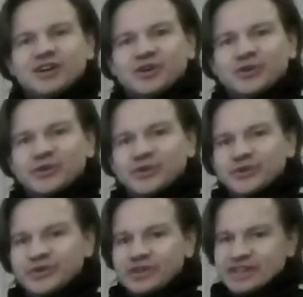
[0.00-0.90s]

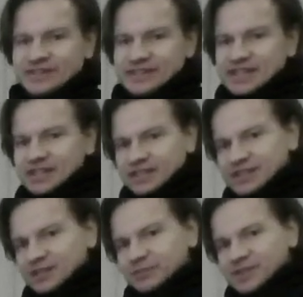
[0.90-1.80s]
or they stand a
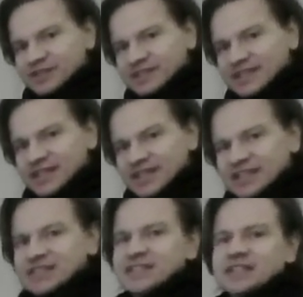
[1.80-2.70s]
little bit like
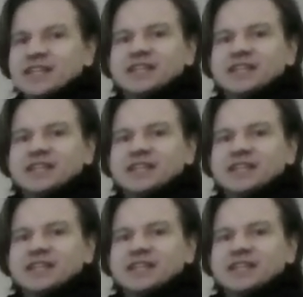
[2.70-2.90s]
this.